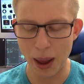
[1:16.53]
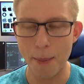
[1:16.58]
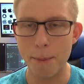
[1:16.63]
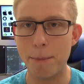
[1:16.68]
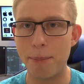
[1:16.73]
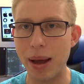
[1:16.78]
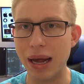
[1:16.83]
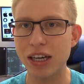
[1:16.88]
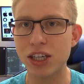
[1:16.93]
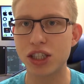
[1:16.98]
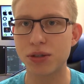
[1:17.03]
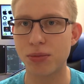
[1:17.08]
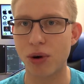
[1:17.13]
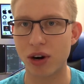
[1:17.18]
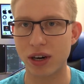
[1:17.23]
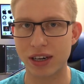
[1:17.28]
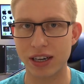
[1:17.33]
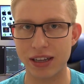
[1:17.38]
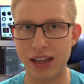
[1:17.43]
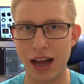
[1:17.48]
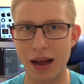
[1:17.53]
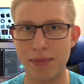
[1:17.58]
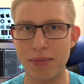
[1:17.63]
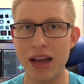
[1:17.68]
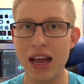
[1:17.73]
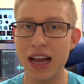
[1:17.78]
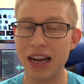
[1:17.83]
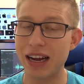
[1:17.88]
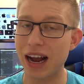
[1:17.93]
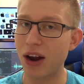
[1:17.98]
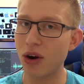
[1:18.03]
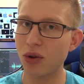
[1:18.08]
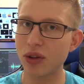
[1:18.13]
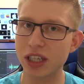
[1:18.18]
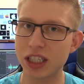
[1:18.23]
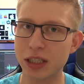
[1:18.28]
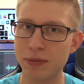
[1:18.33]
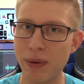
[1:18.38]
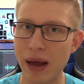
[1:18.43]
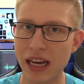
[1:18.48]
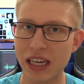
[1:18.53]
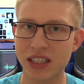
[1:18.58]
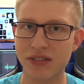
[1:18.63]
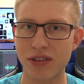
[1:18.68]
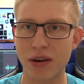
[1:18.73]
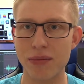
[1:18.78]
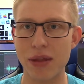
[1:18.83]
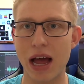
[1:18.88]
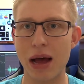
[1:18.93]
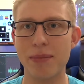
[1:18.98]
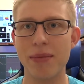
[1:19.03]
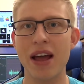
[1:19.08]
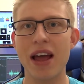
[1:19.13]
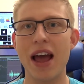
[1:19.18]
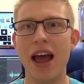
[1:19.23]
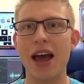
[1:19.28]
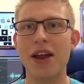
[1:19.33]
benchmarked them, got all the specs from them,